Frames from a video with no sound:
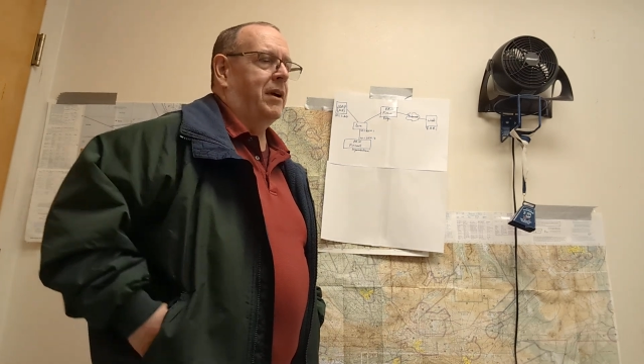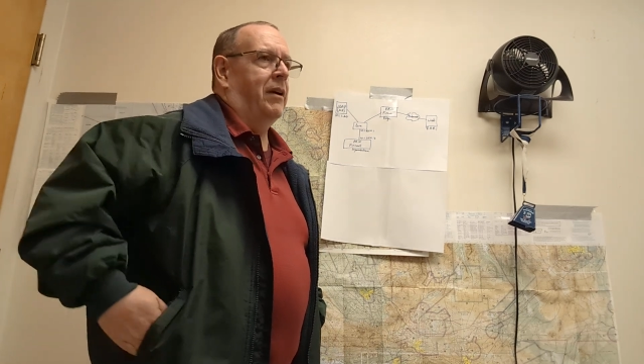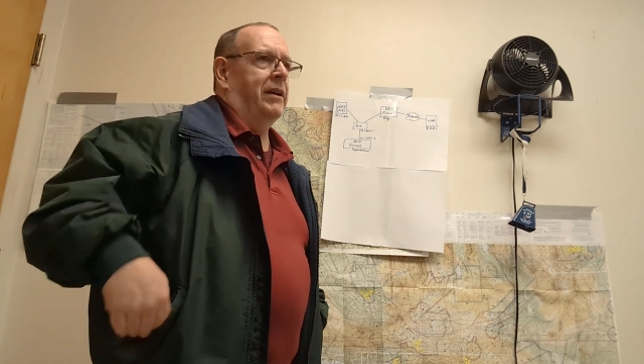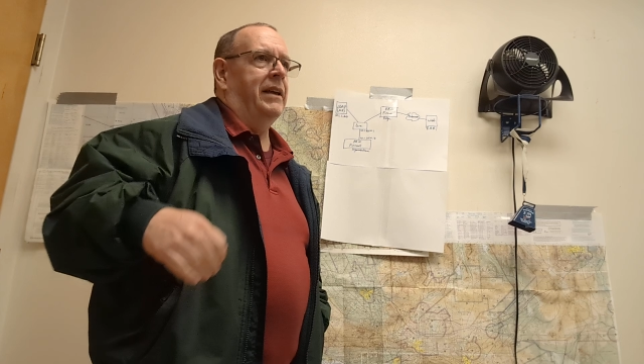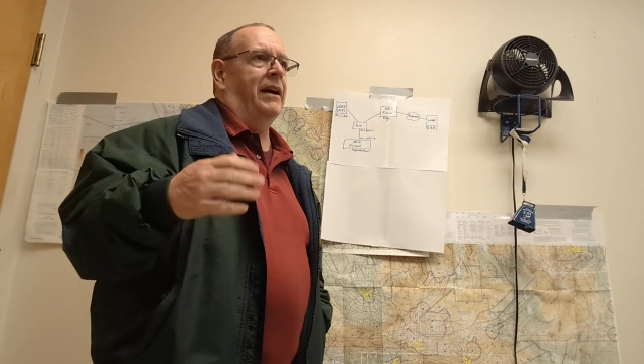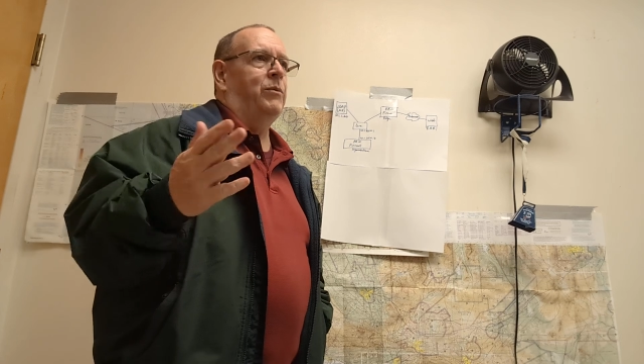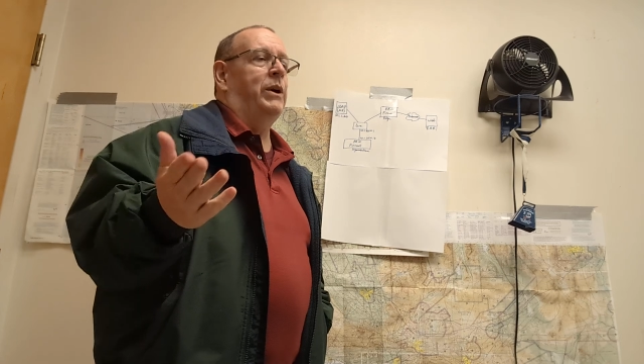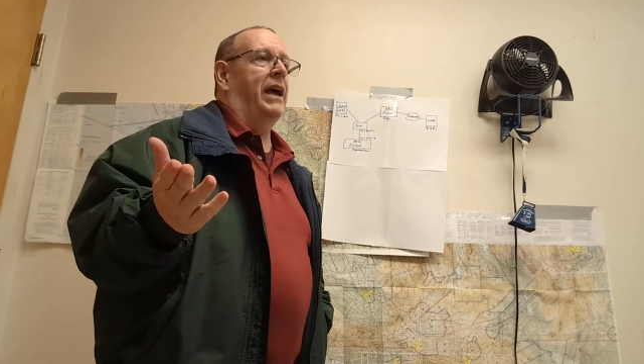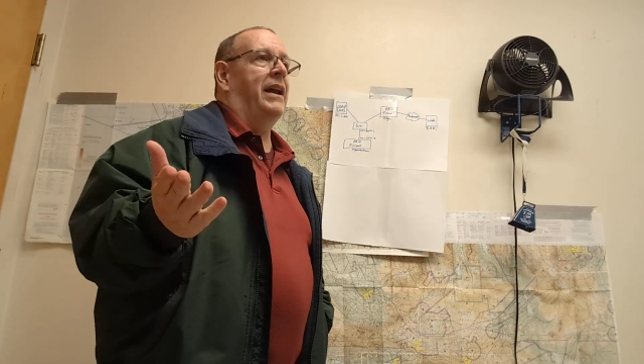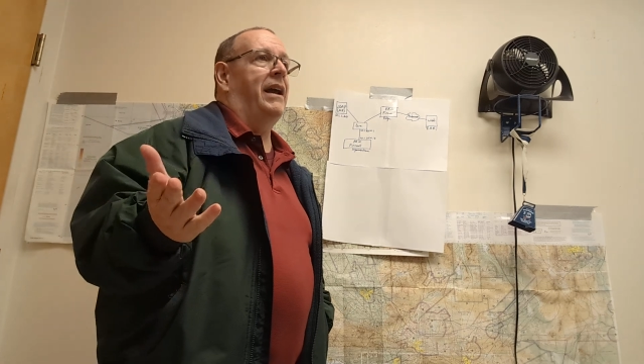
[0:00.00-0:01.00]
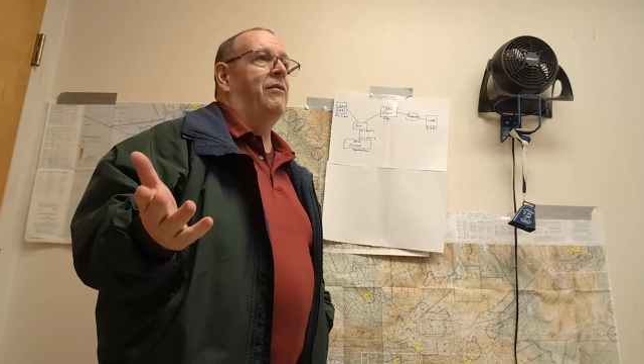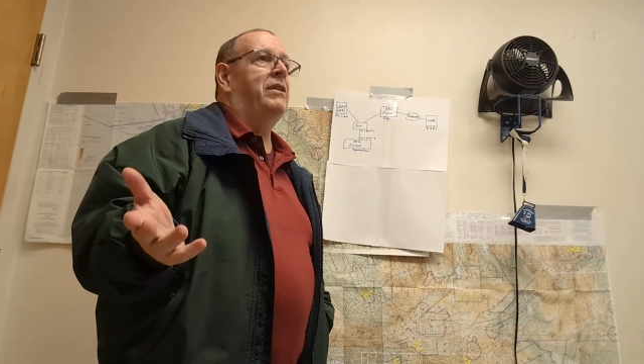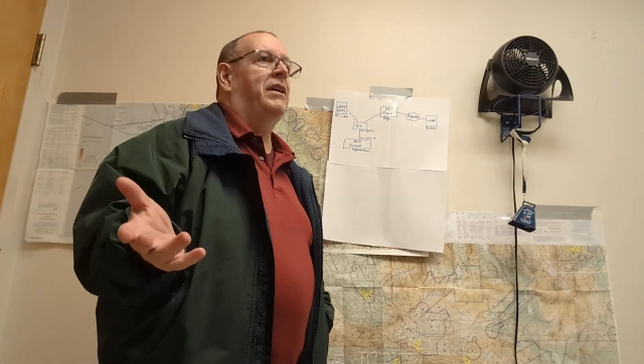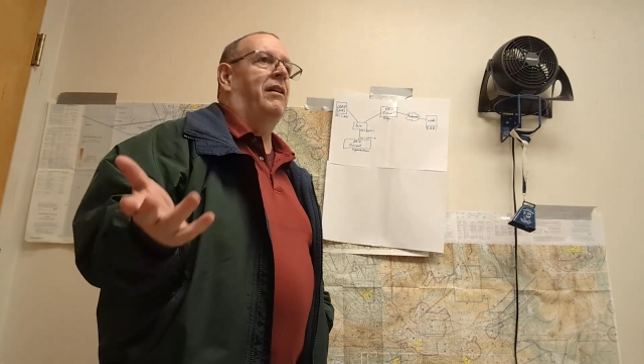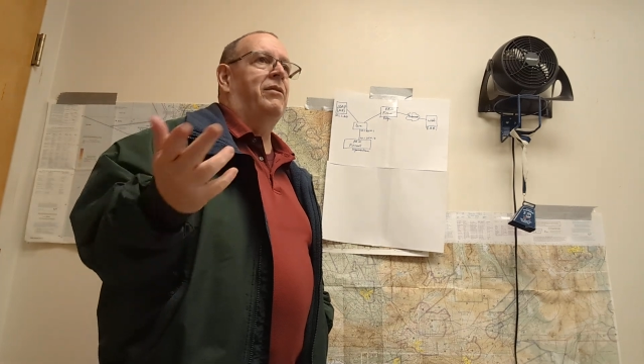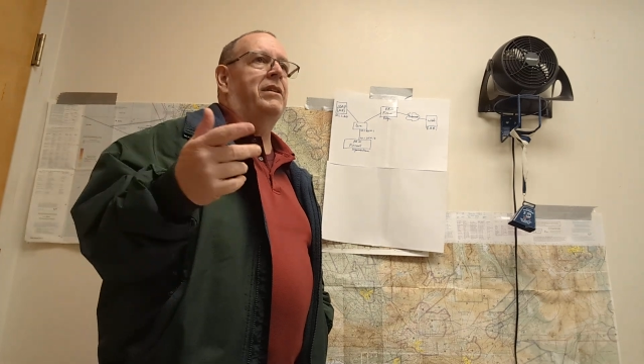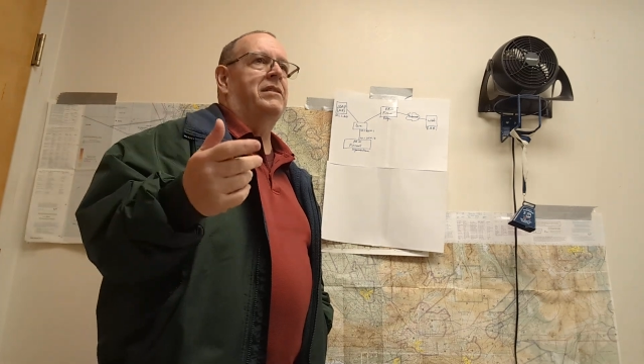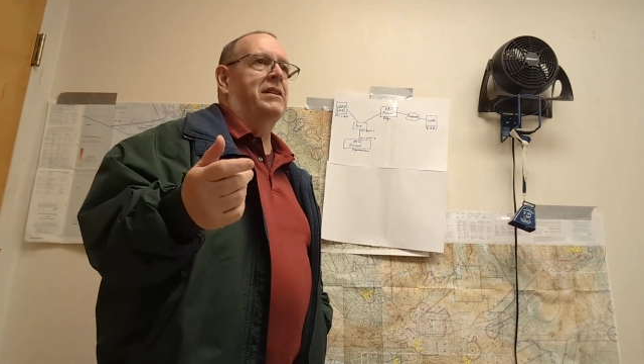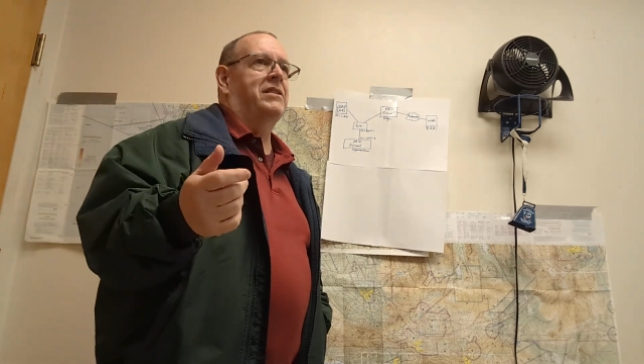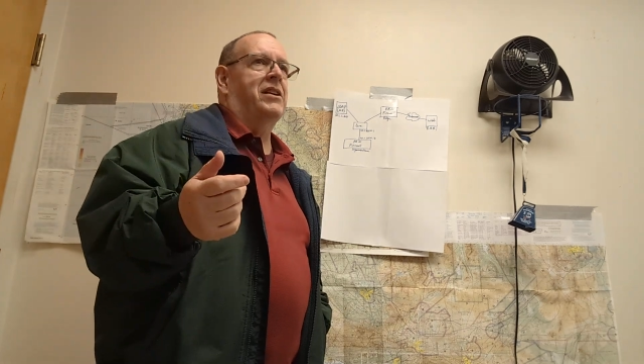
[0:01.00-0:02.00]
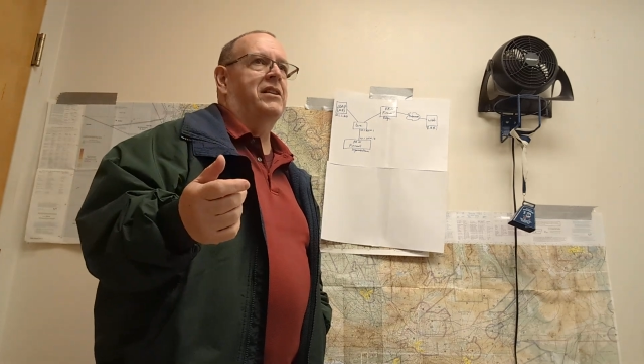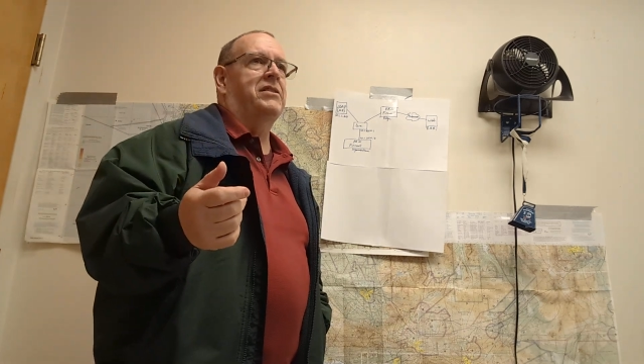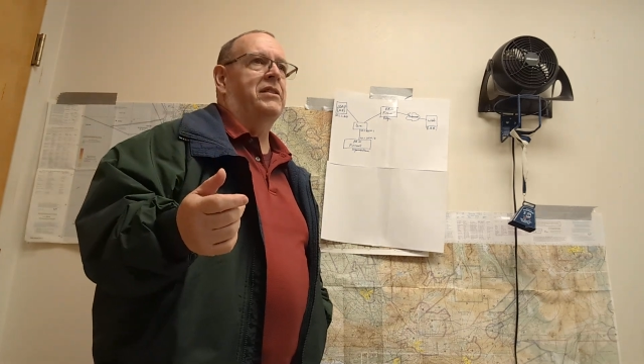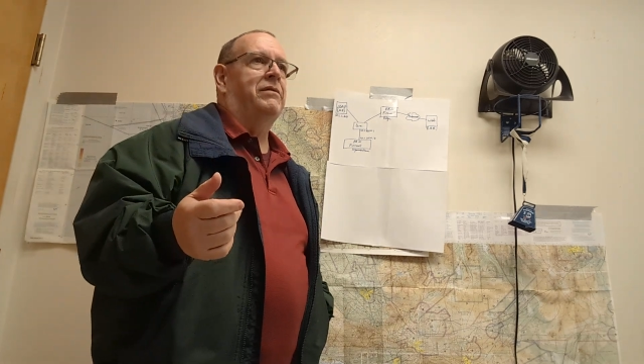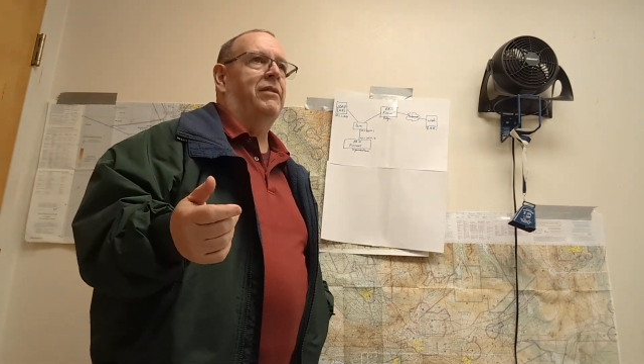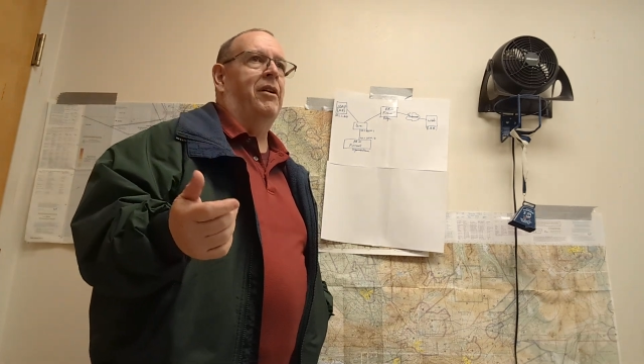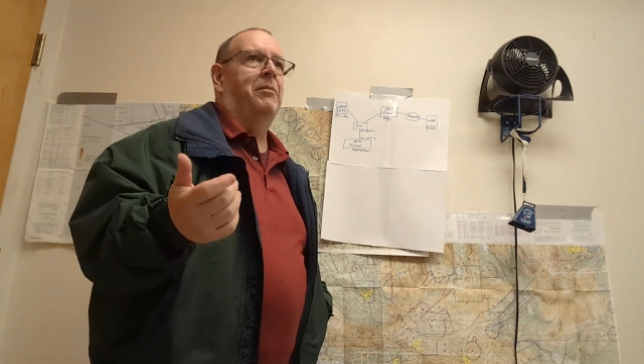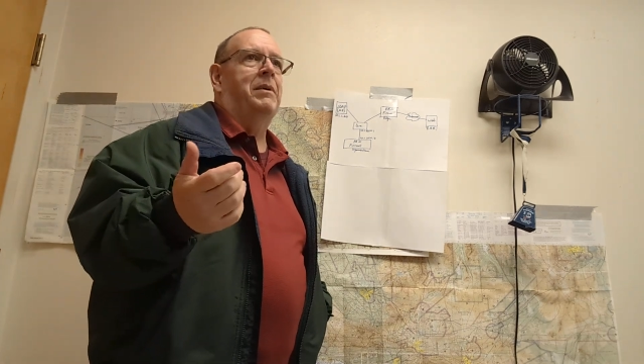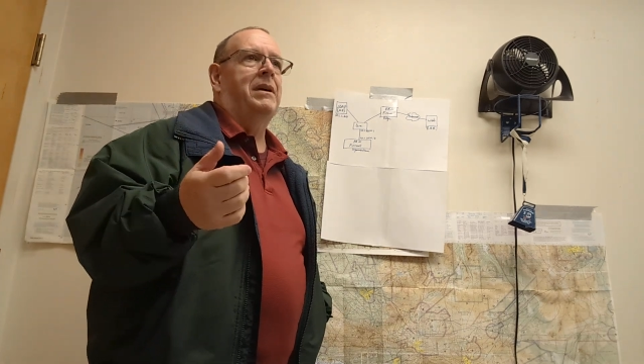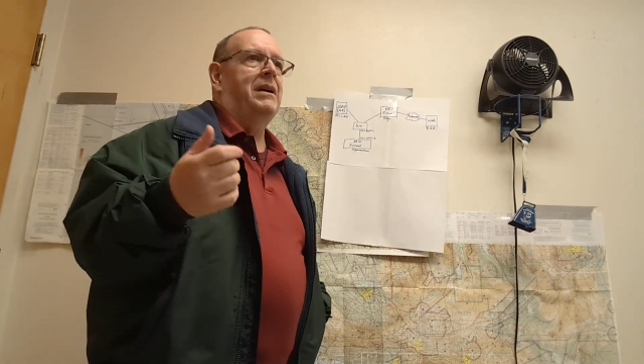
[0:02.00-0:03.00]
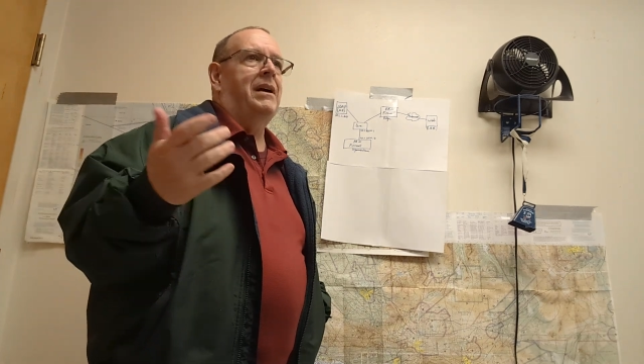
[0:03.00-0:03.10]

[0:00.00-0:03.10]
all right, yeah, we had every, every suggestion from